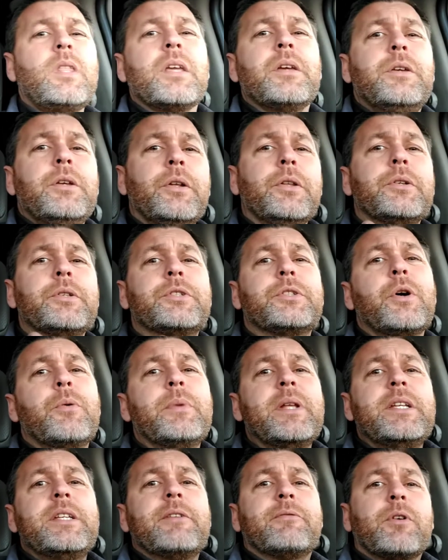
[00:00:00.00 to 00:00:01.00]
you know there's so
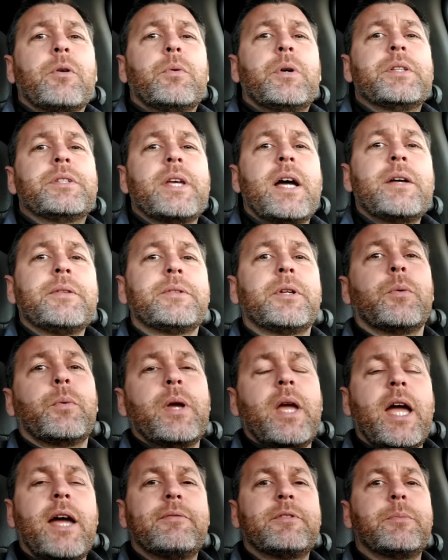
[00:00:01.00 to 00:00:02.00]
many different ones out there
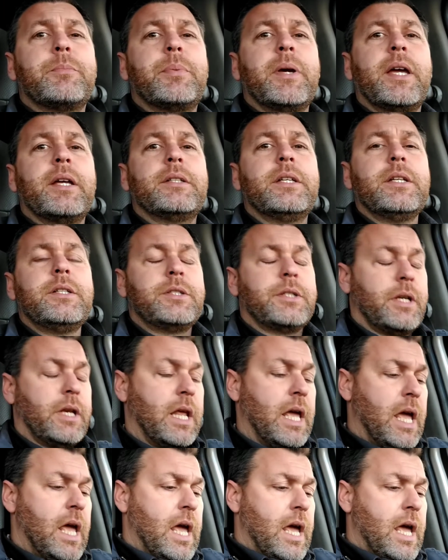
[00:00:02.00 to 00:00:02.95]
we have to pay attention